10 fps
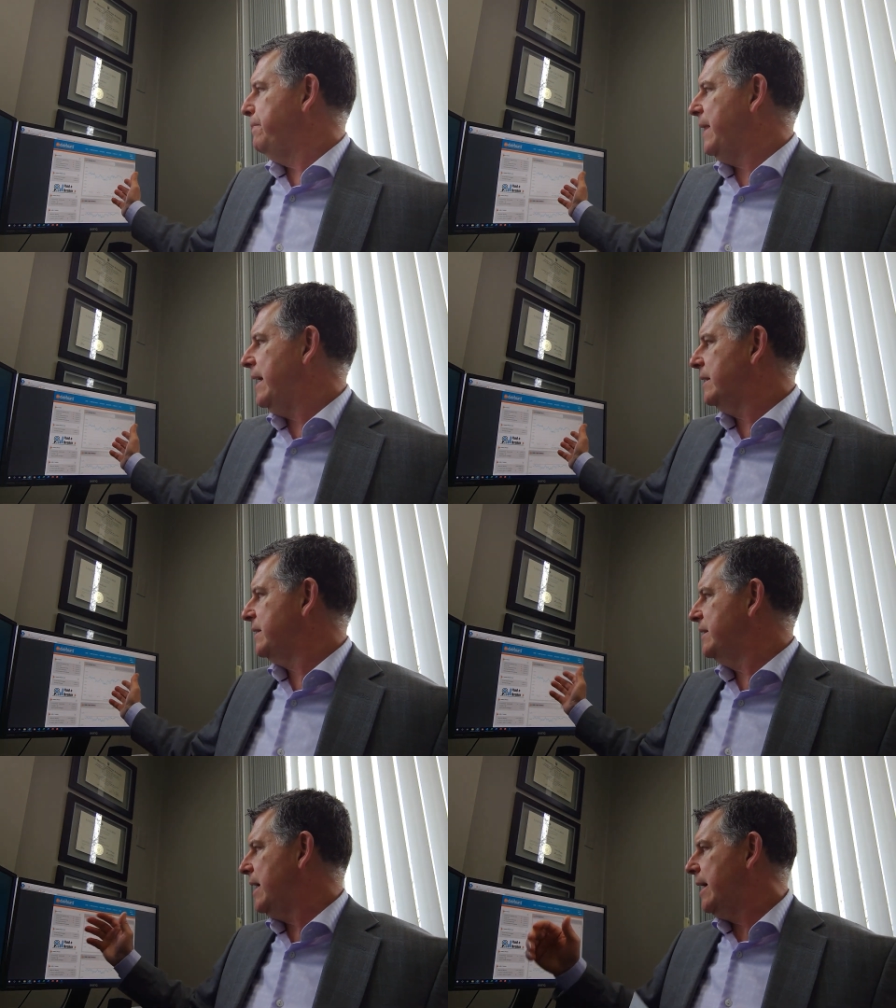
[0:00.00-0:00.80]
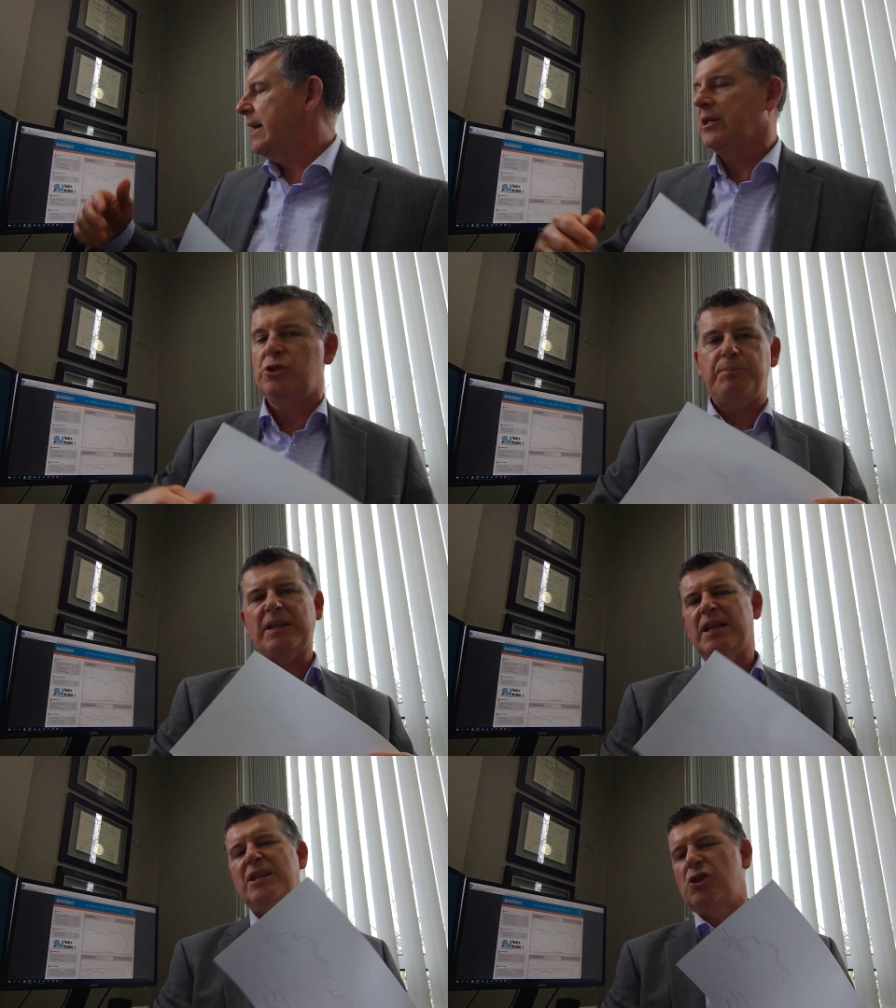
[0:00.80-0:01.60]
It's
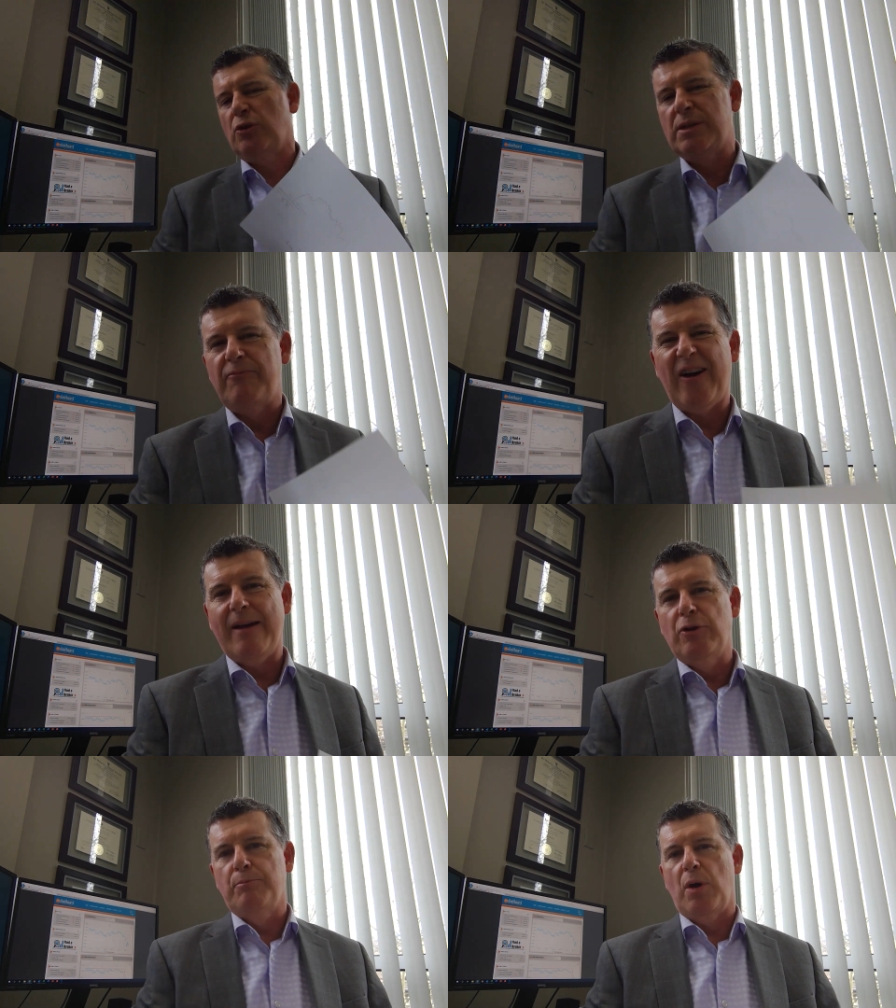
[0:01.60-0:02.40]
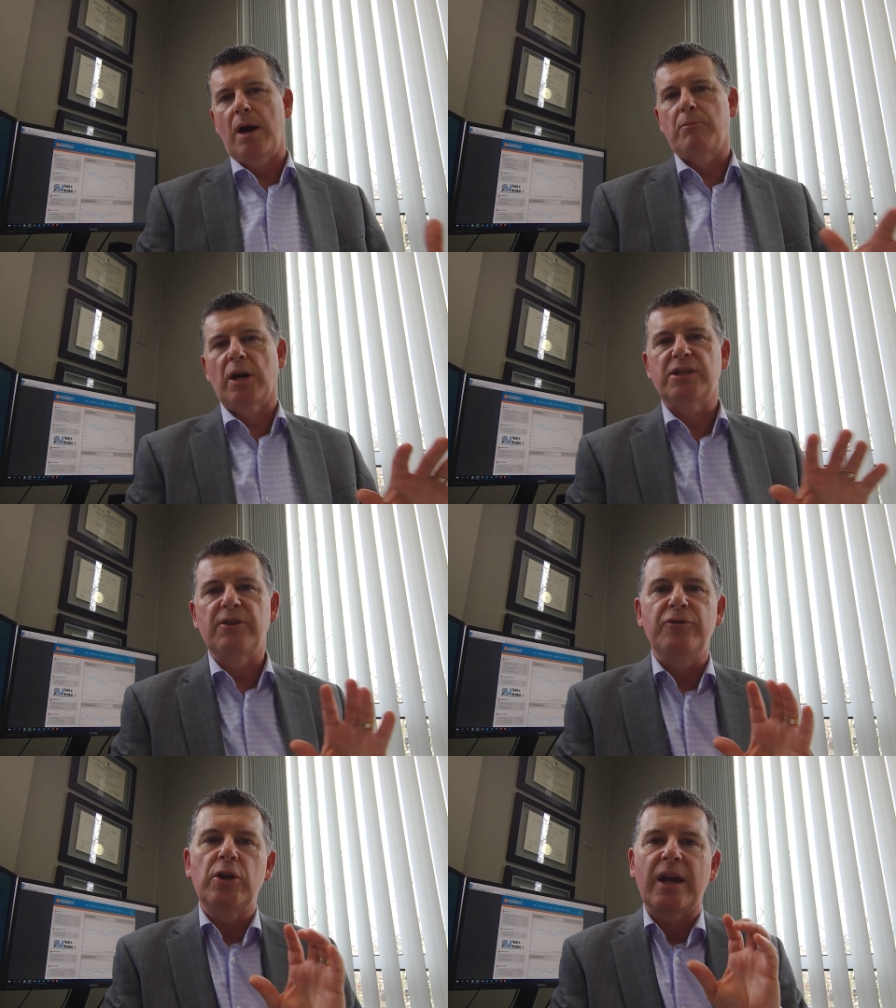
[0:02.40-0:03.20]
basically shows the 5-year bond market. So
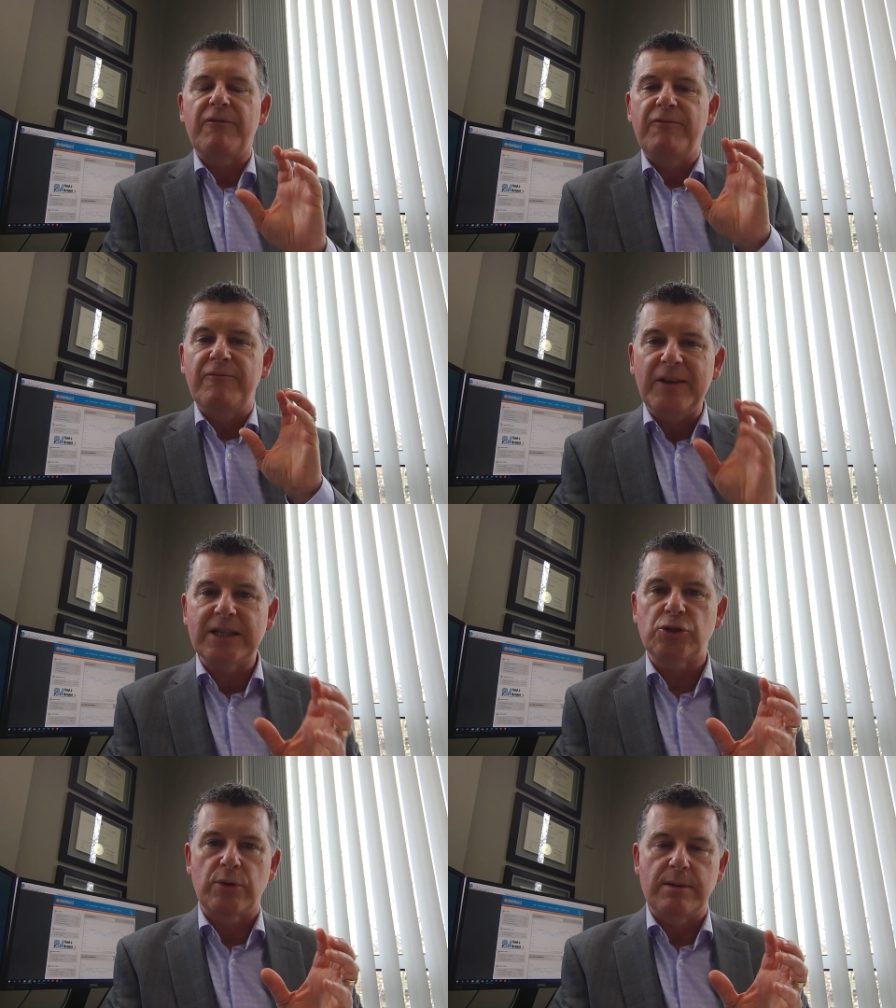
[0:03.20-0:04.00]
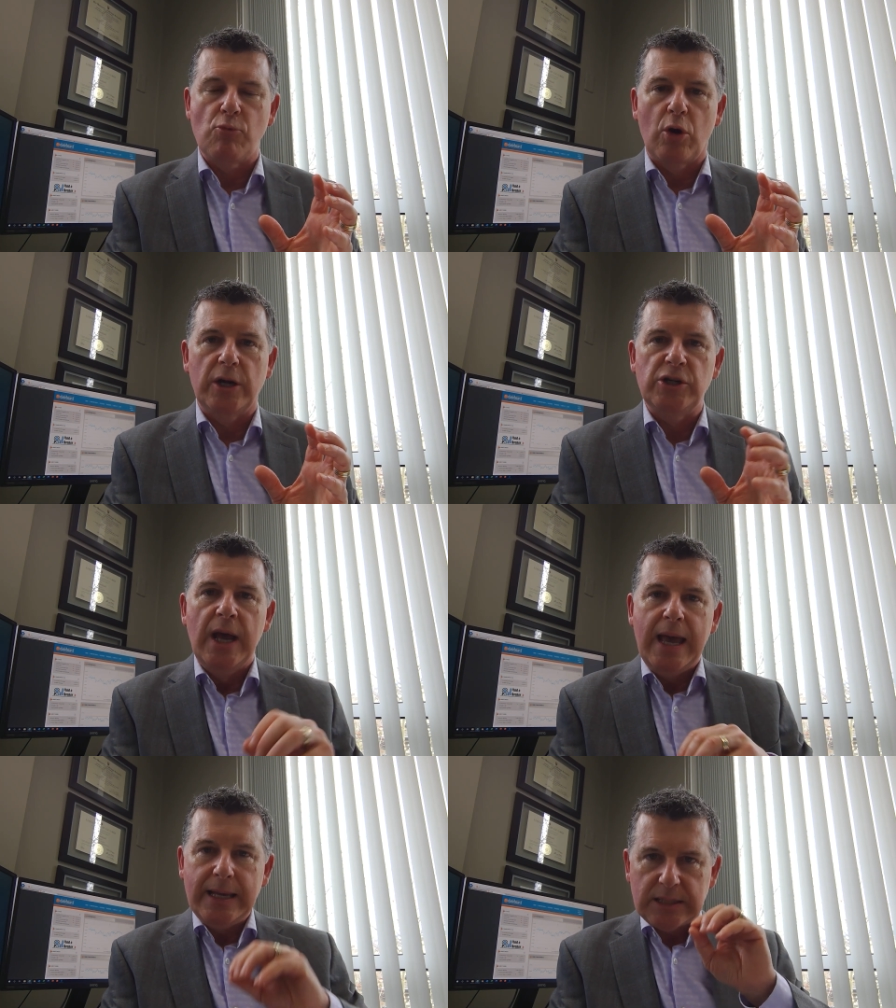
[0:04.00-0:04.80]
if you've got a fixed rate mortgage,
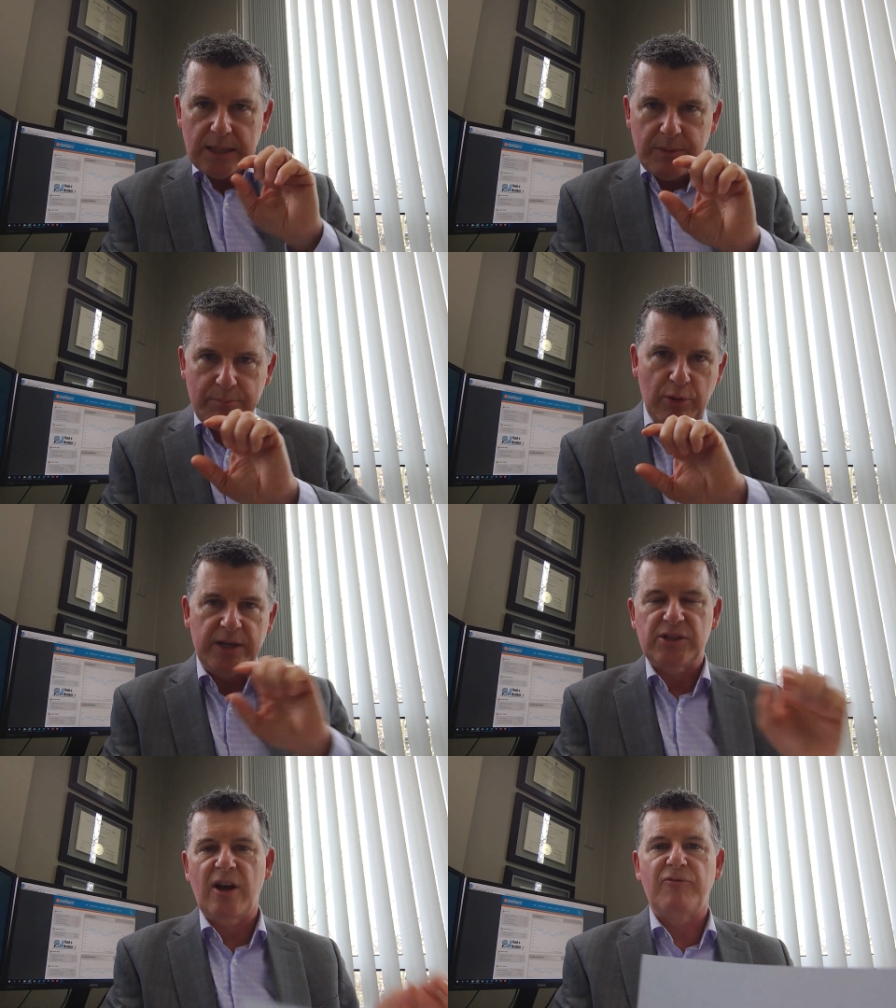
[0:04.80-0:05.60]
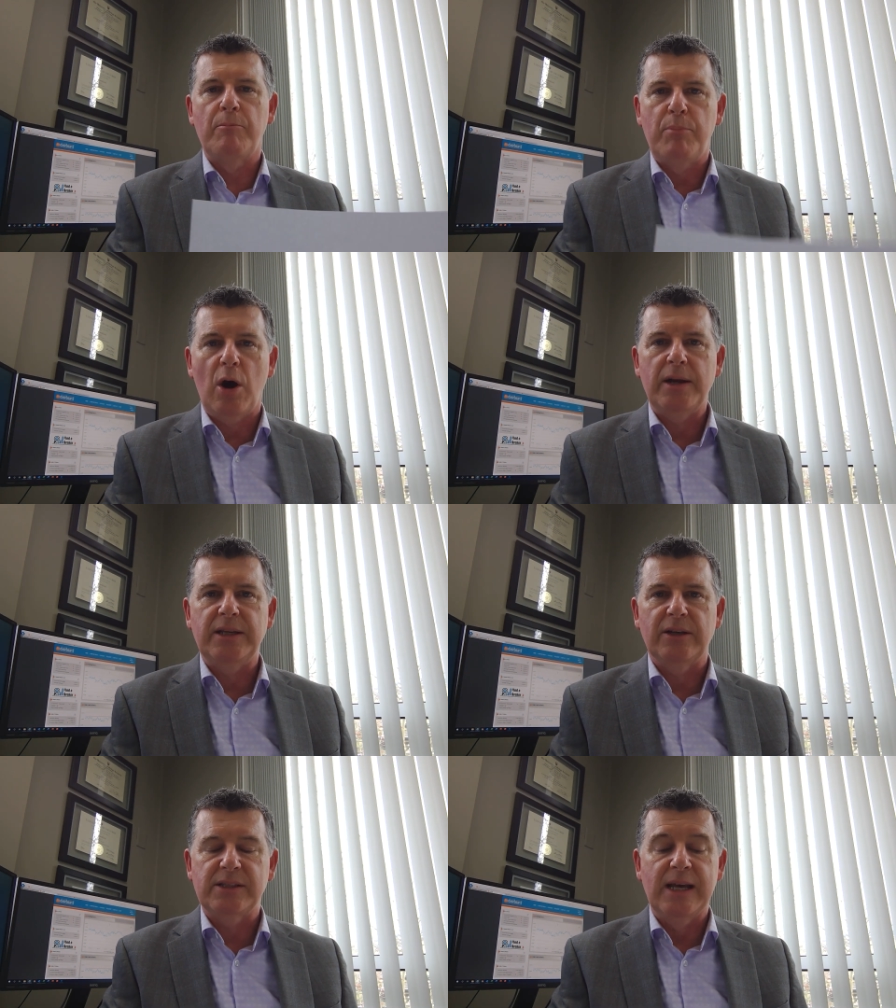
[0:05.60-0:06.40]
it's going to be priced off of bond
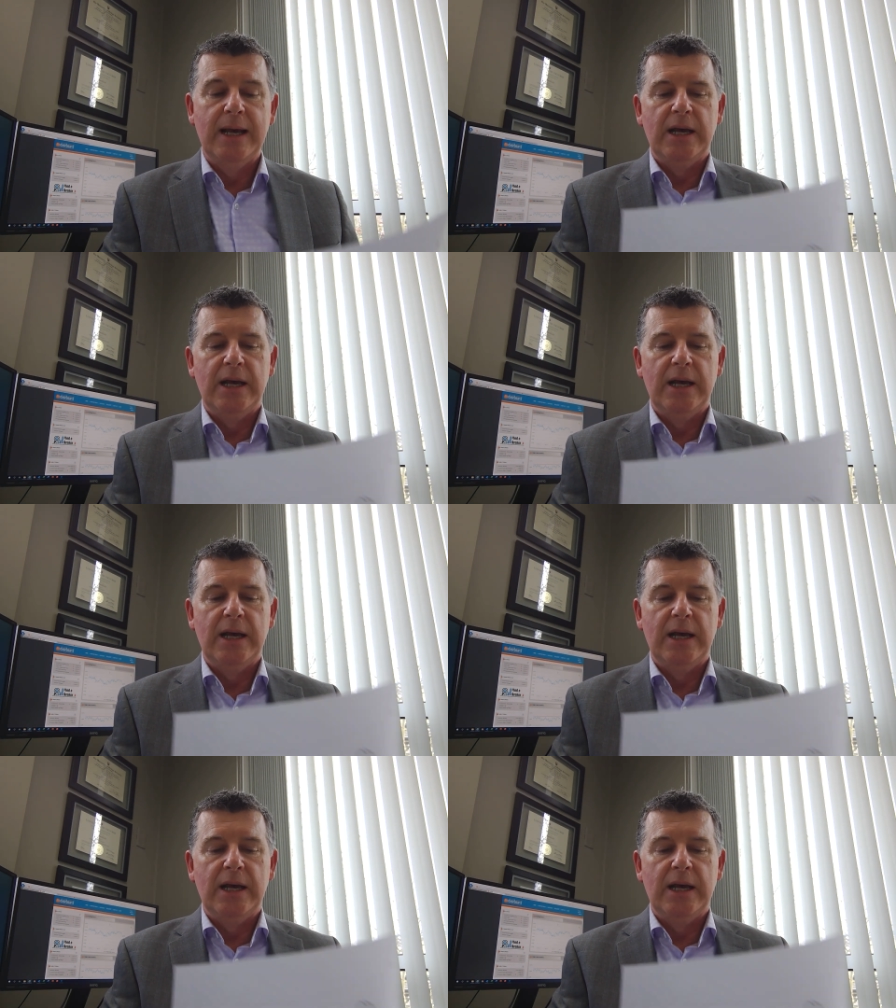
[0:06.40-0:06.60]
yields.